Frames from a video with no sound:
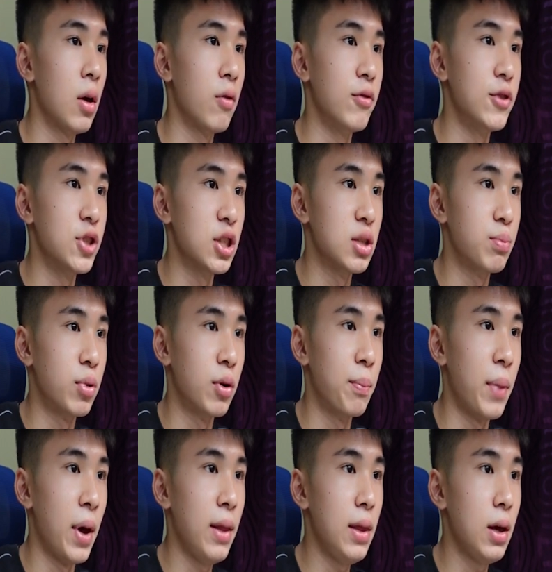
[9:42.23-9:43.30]
which is
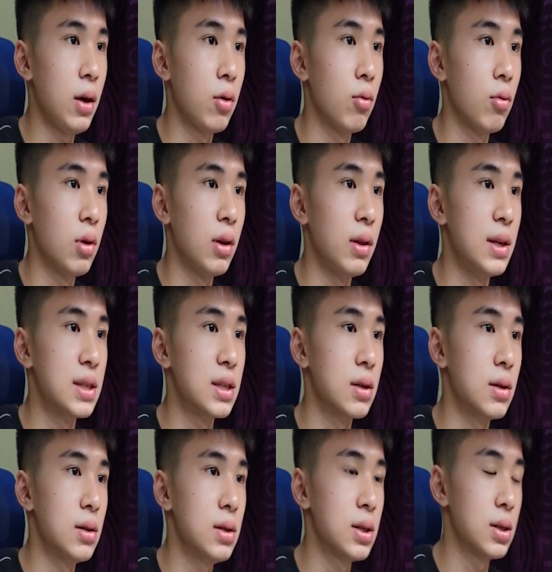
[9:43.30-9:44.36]
perpendicular
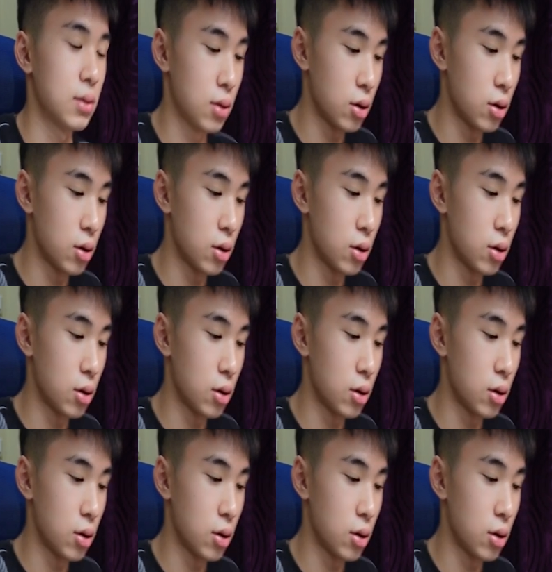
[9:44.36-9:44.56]
distance,